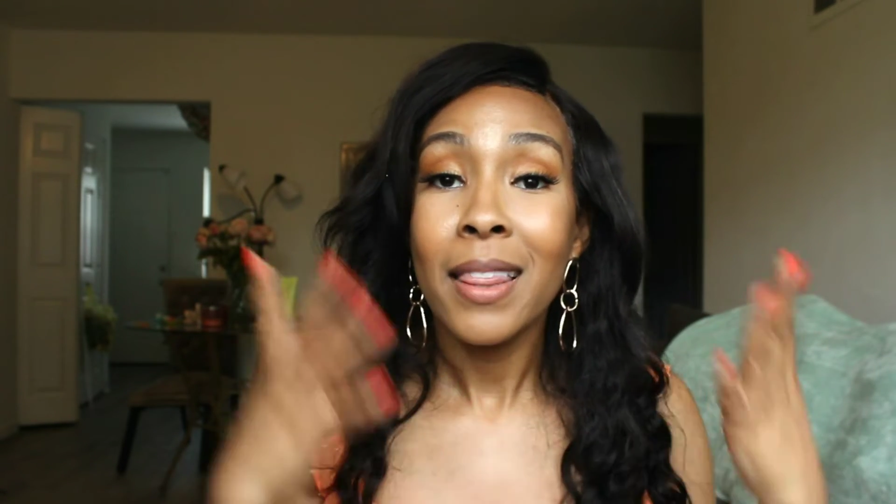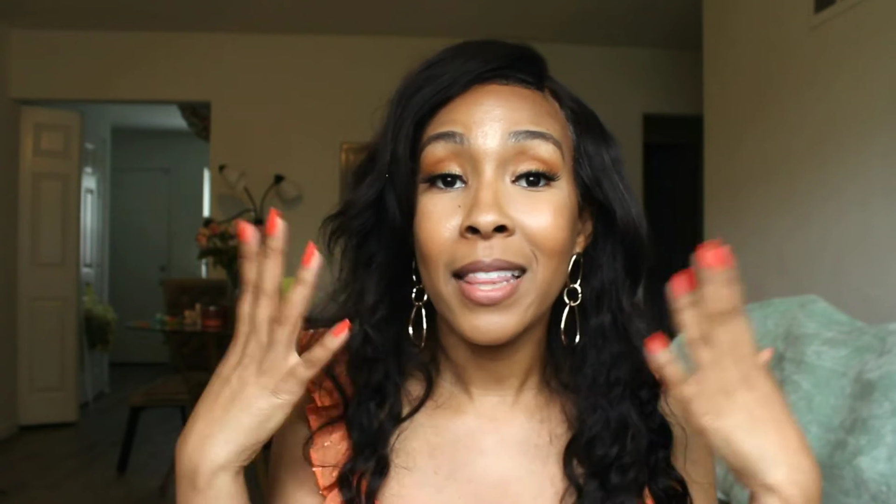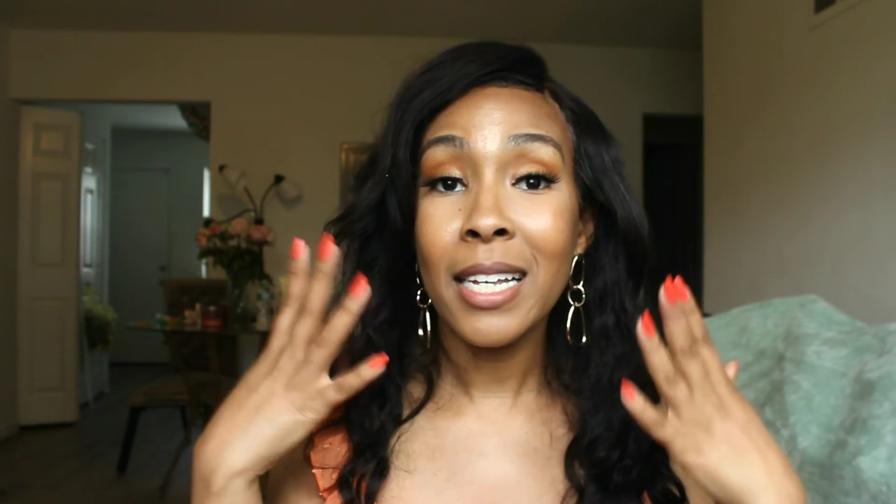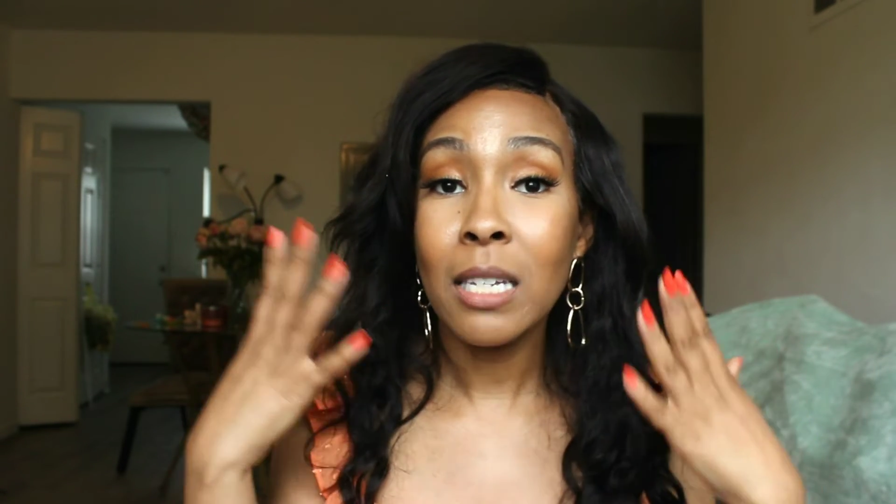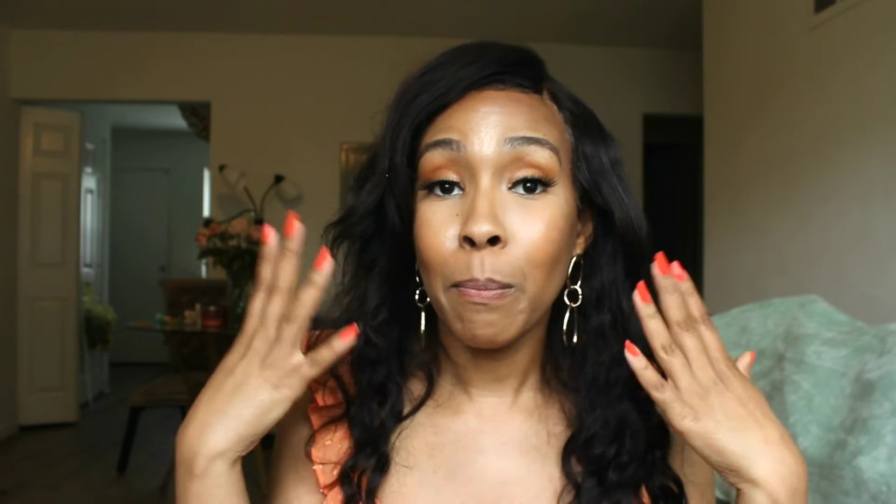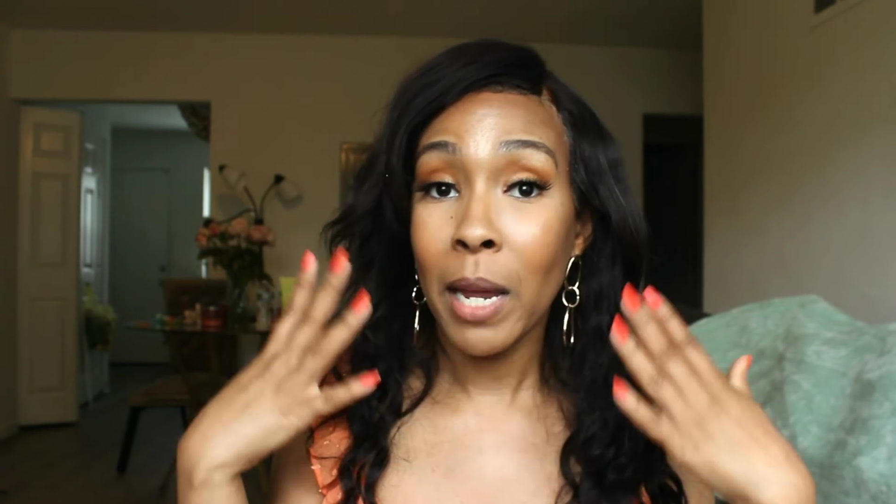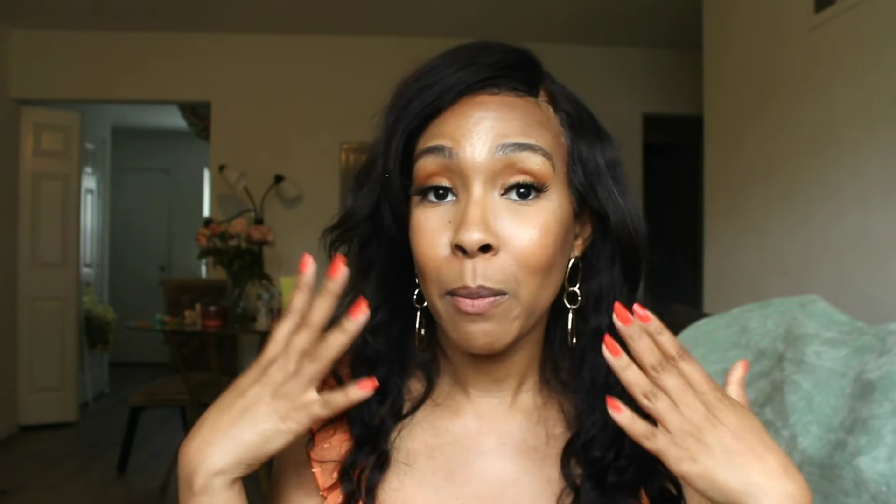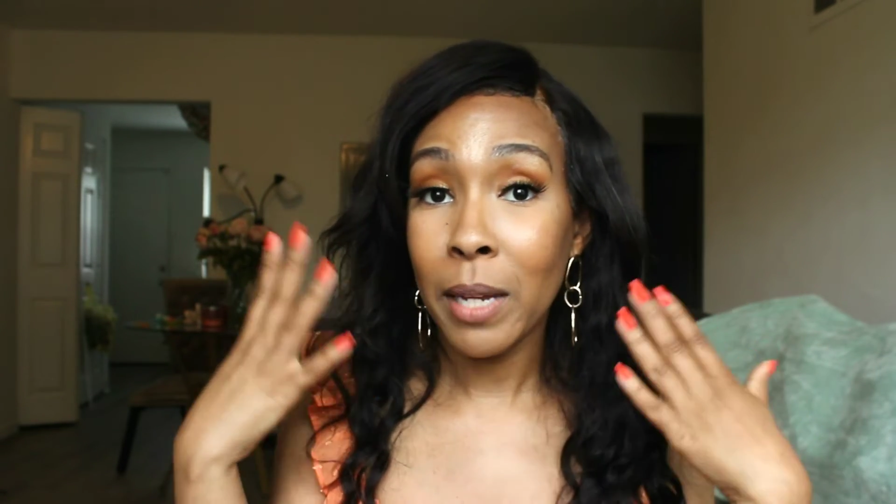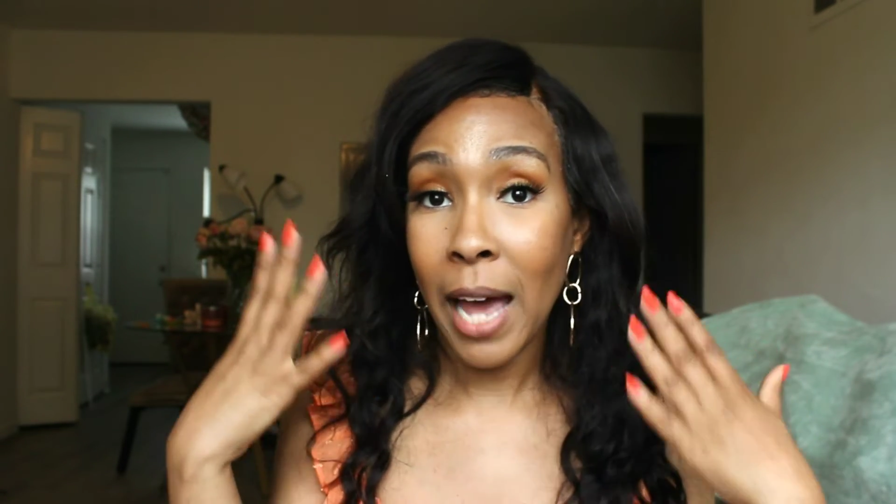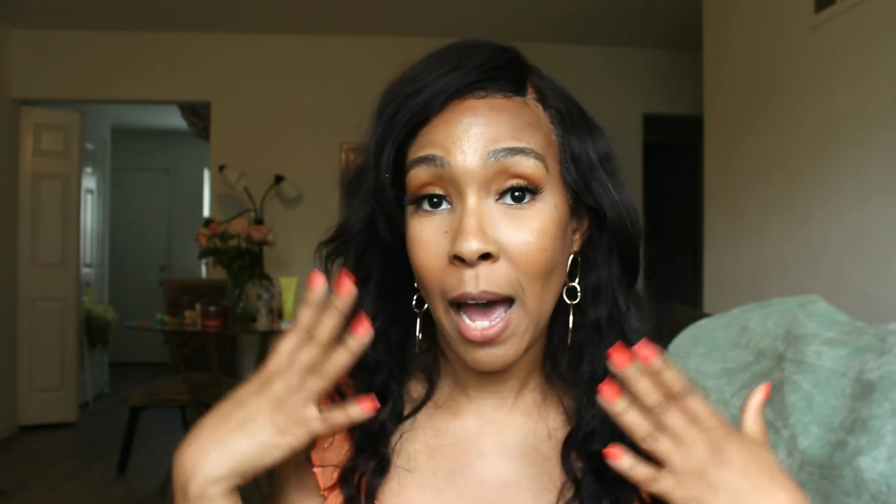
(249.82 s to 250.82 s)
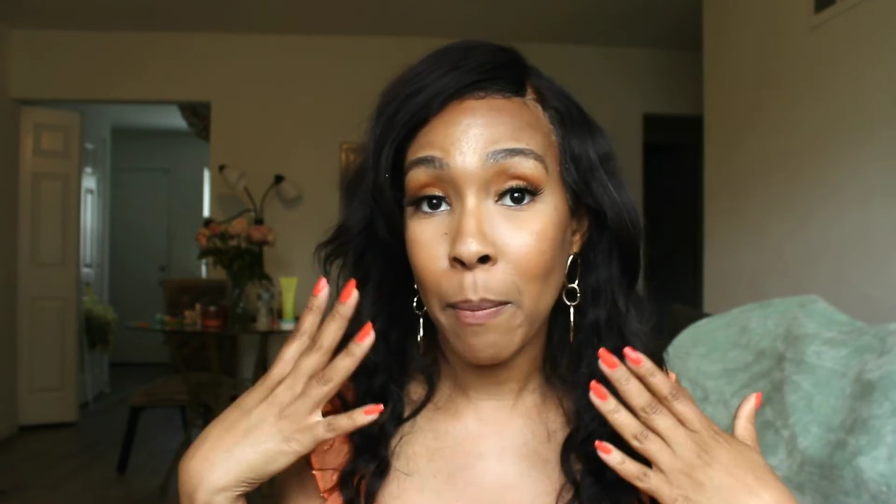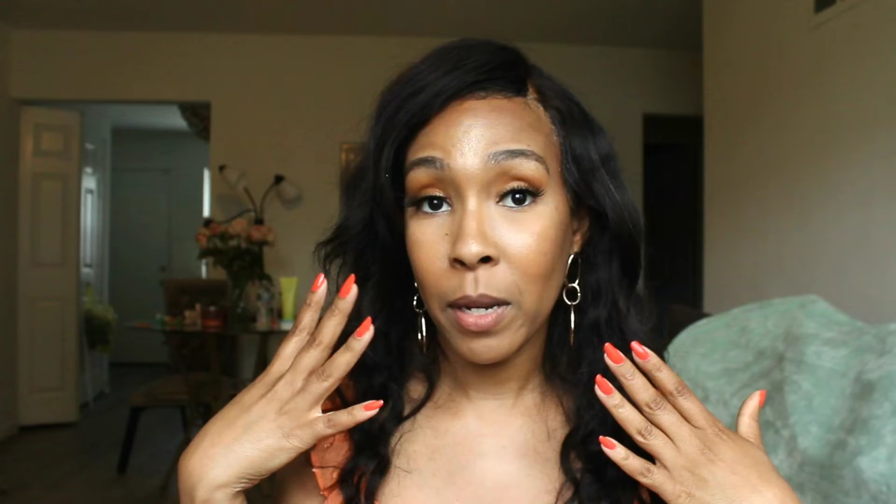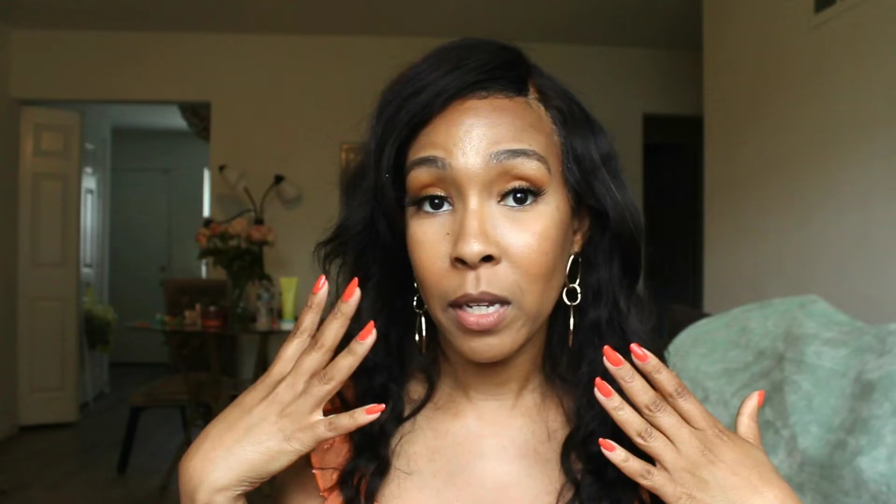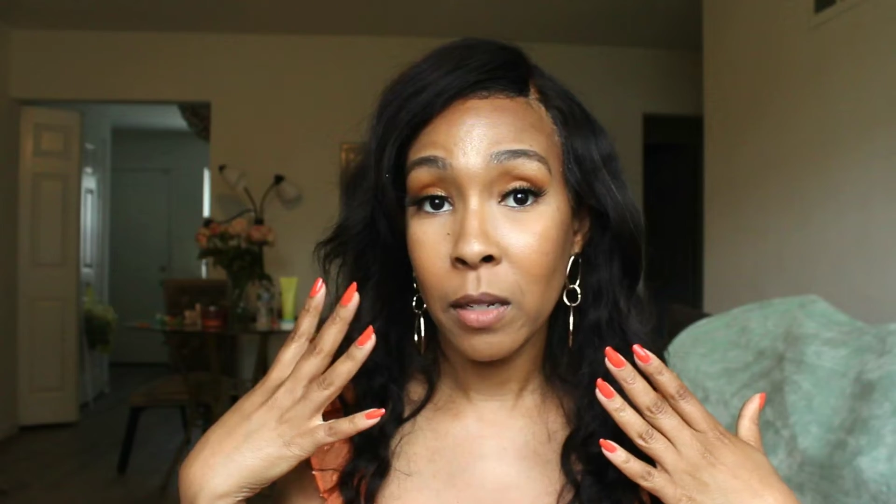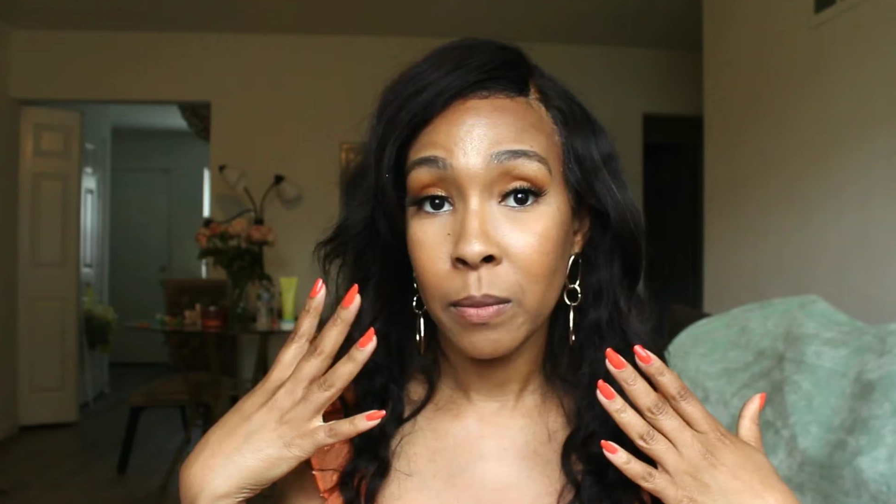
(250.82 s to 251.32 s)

this may be happening,